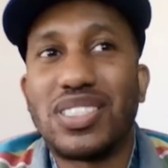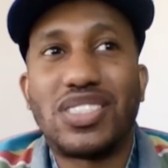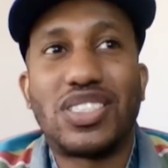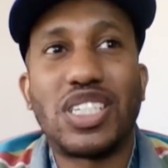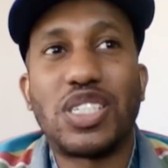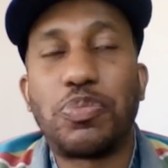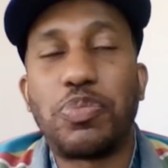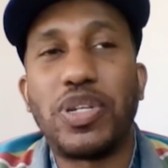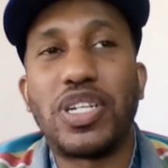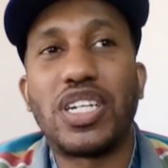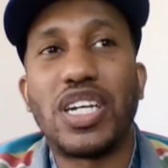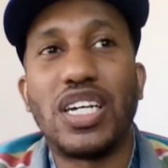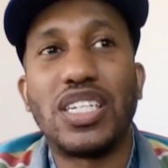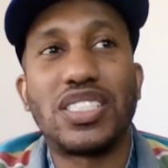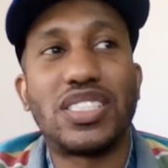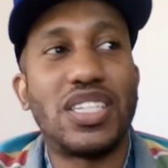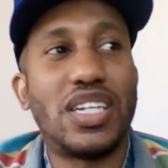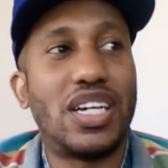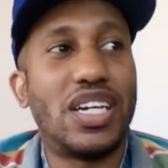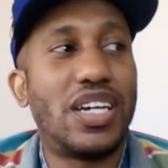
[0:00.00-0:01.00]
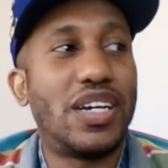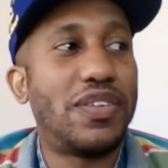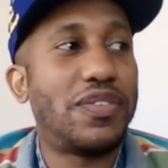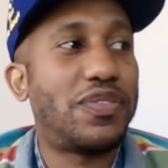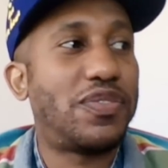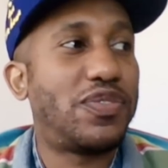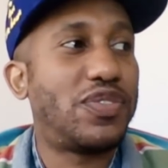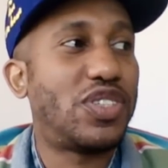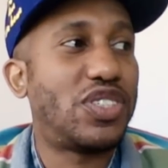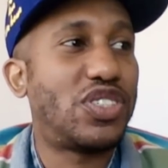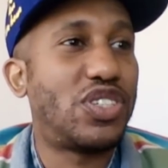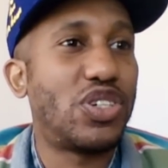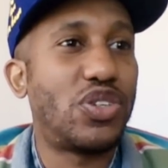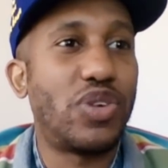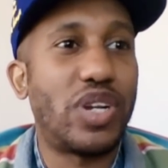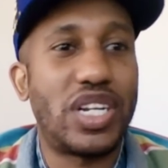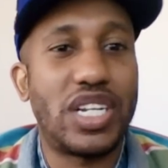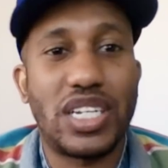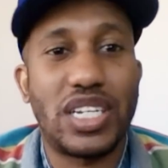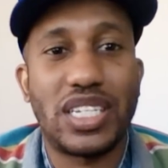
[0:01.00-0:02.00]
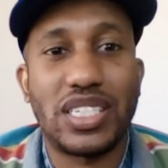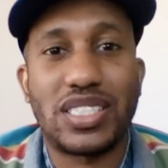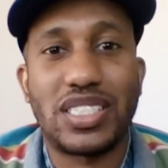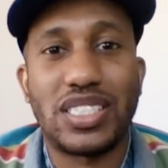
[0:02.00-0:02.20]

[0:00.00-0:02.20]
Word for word: just because of just the grittiness